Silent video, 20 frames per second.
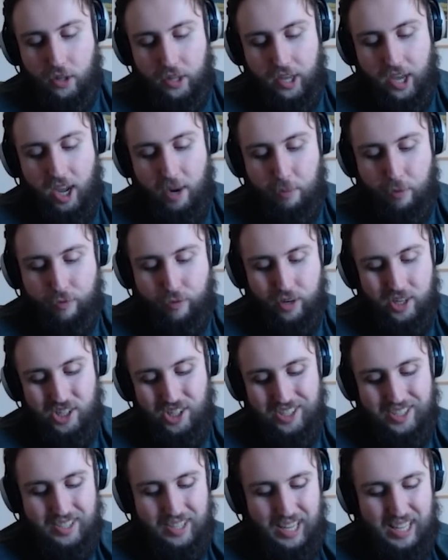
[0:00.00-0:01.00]
Hyper Fridge
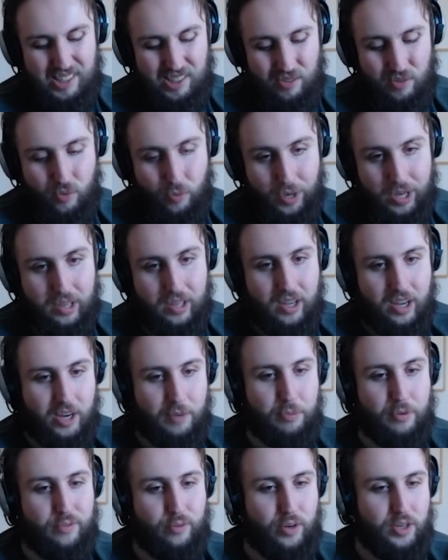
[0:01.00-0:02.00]
because it isn't really
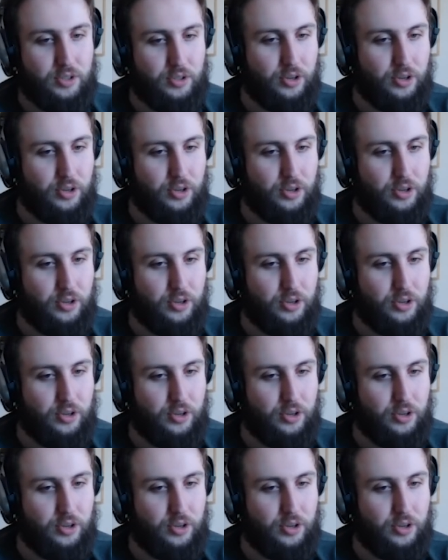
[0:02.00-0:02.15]
Hyper Fridge.